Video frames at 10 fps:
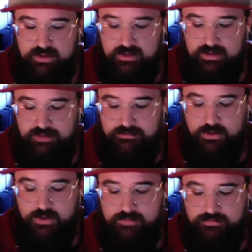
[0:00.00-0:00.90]
And so
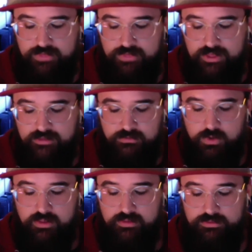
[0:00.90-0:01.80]
if this is
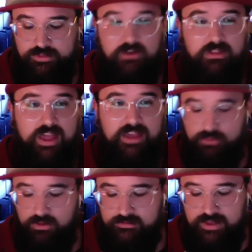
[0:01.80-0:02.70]
what their life
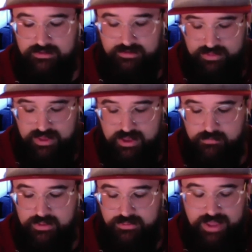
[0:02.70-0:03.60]
looks like to them,
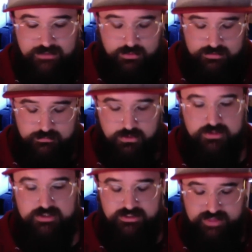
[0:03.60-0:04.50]
and that's what's
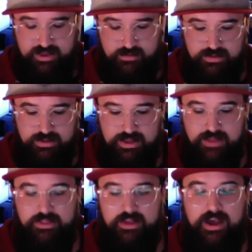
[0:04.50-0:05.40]
important to them,
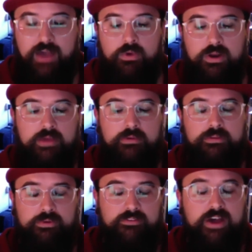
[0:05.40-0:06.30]
then I want to be able to
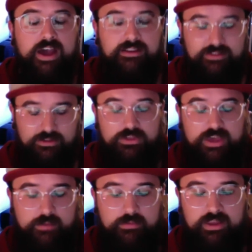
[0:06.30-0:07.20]
provide to
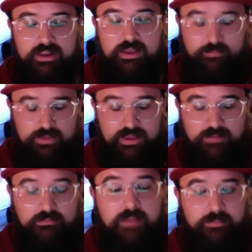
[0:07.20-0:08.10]
them
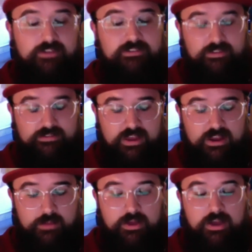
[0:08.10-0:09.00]
in my business setup